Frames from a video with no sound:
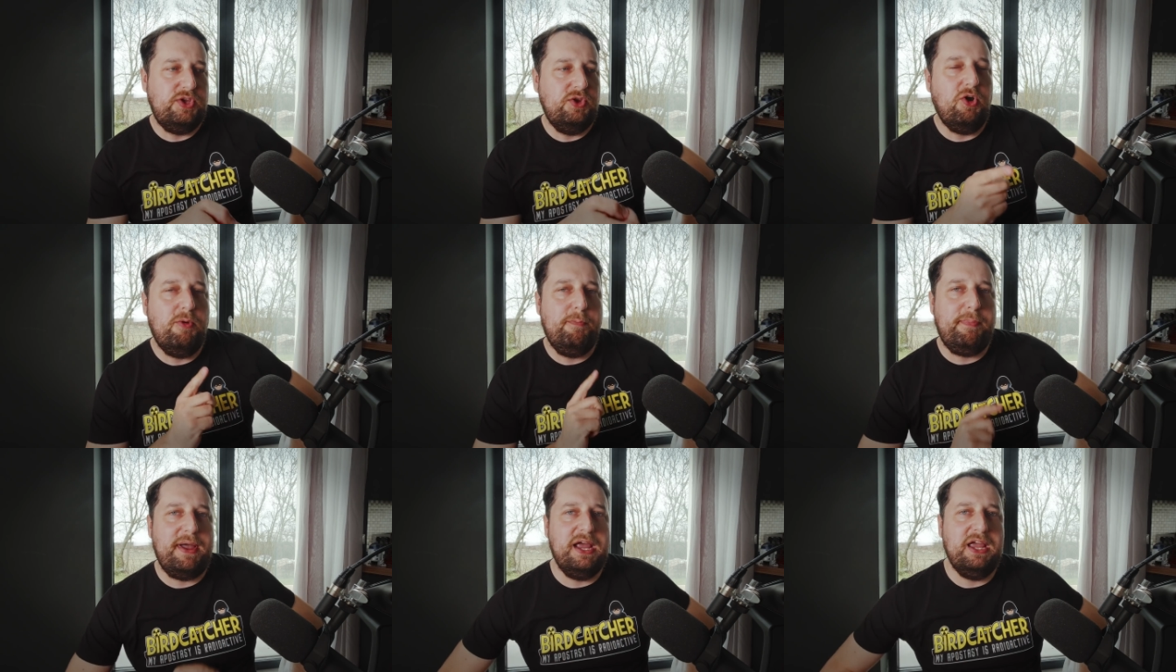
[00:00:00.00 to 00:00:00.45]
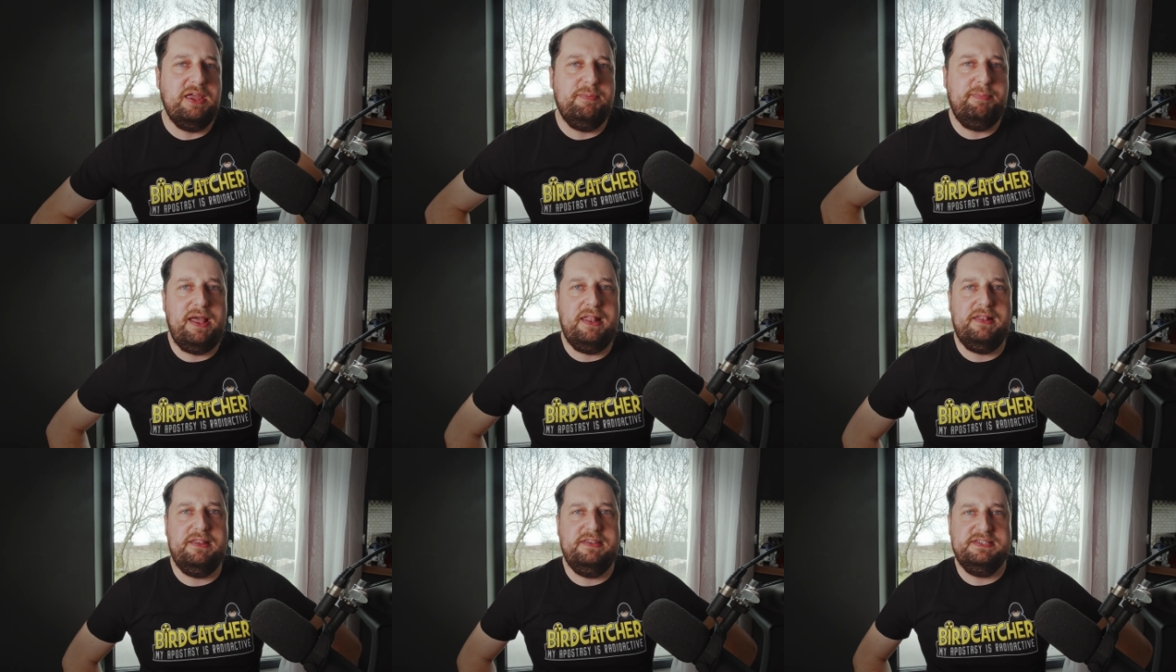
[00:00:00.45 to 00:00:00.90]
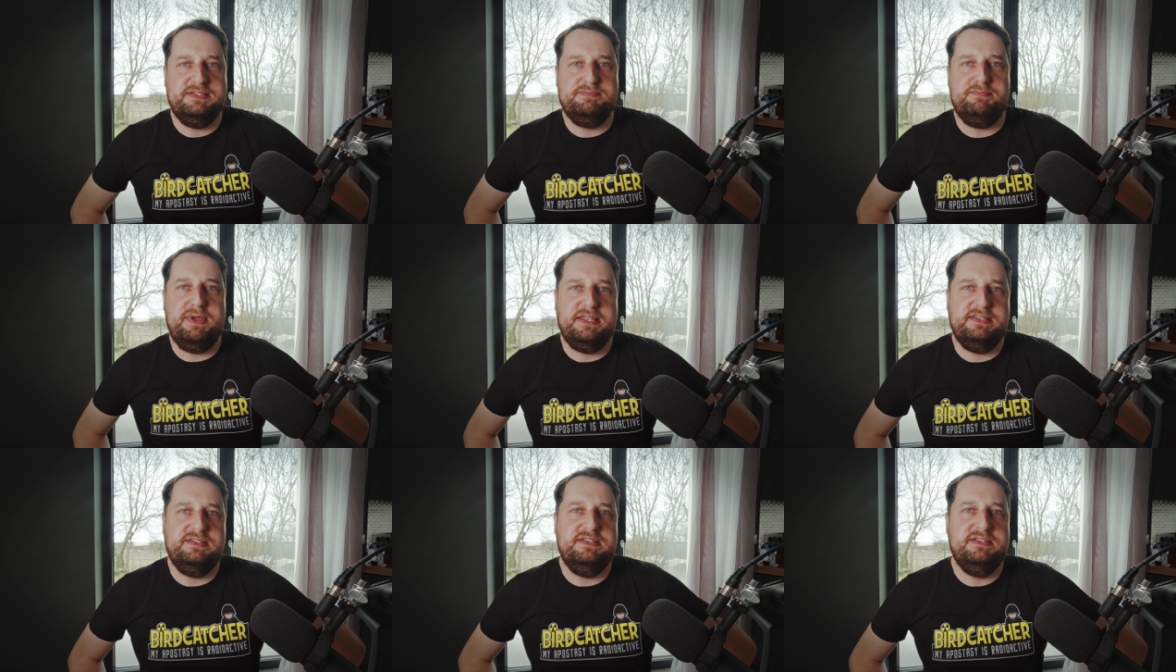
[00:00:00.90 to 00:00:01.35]
that your bank
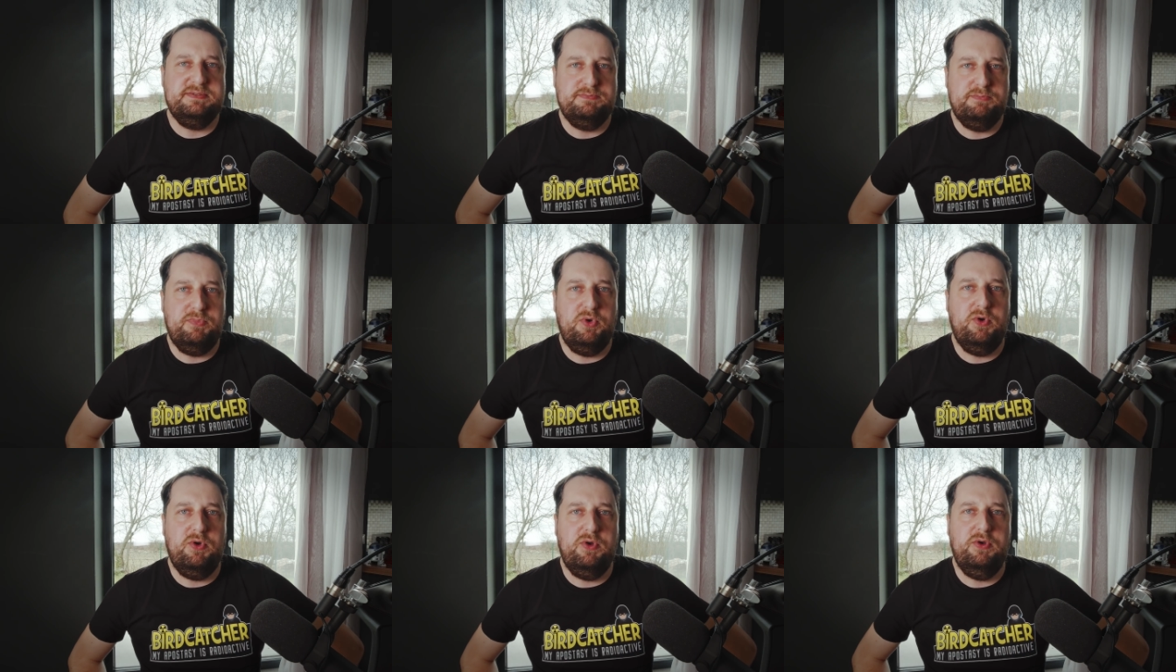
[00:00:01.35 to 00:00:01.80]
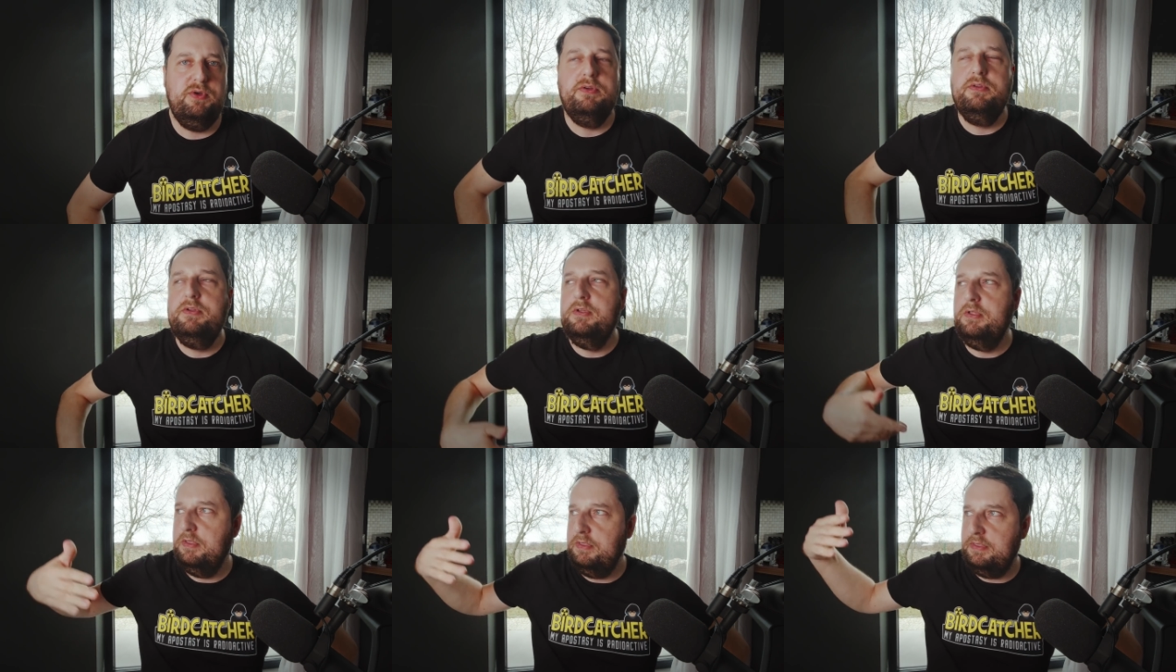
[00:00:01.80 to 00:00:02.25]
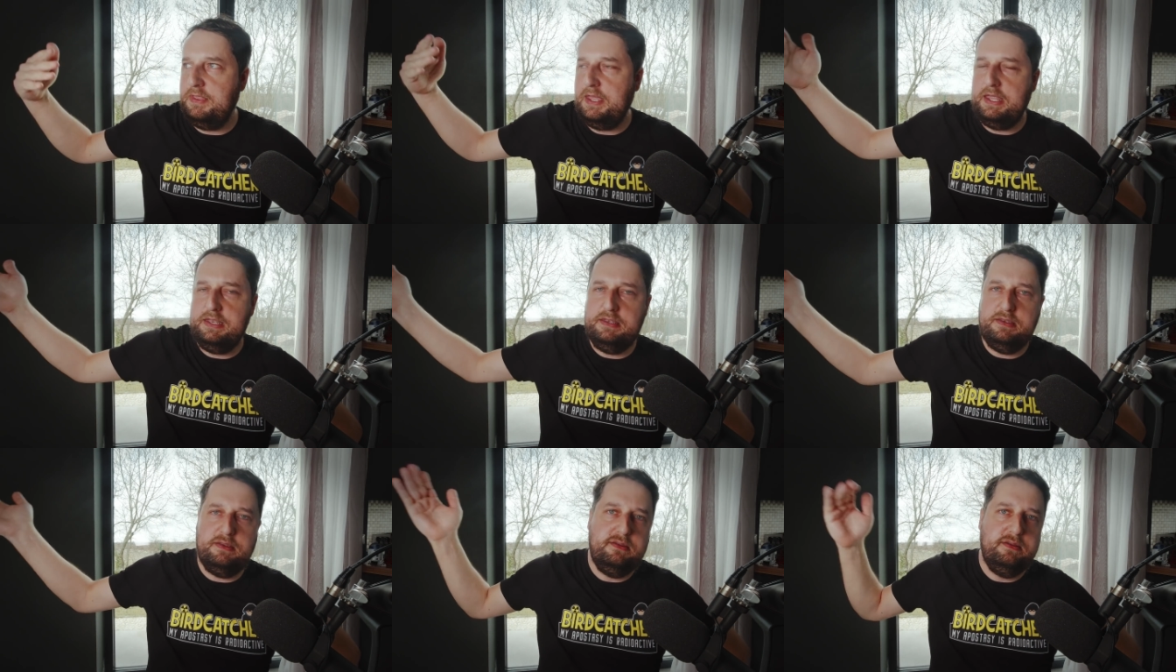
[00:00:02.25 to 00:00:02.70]
balance matters more
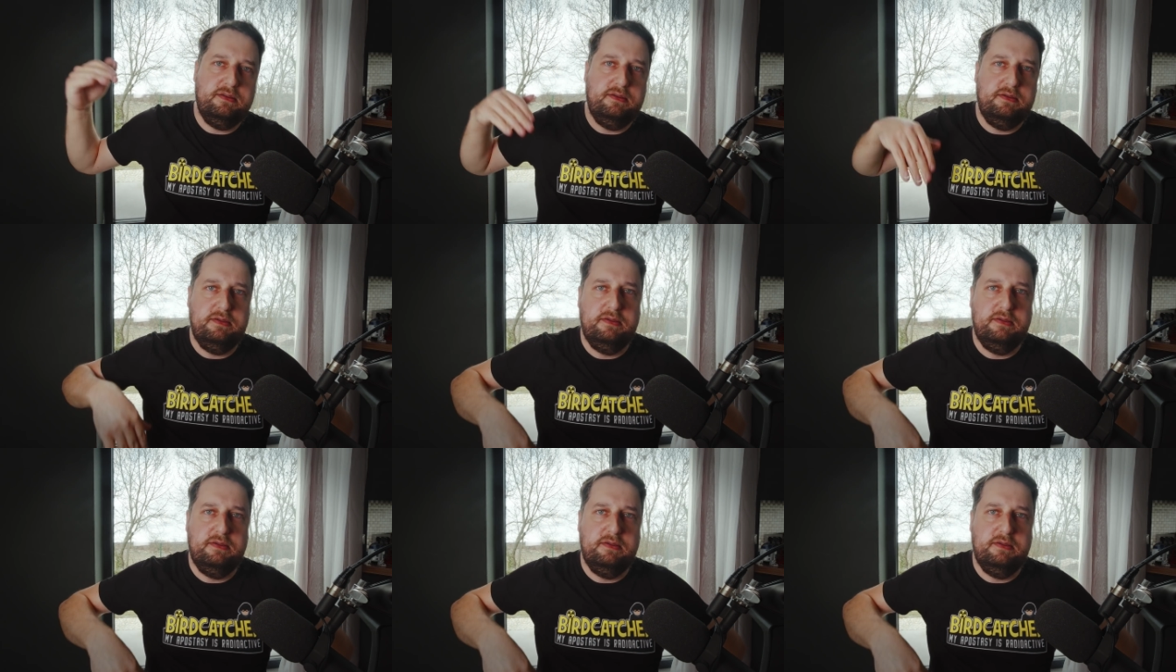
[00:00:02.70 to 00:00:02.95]
than